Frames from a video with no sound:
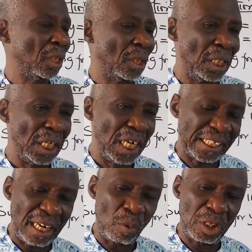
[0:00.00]
The
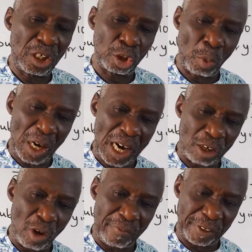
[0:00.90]
letter with the smaller
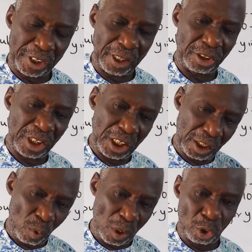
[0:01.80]
coefficients is
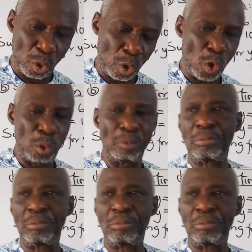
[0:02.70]
the one to go.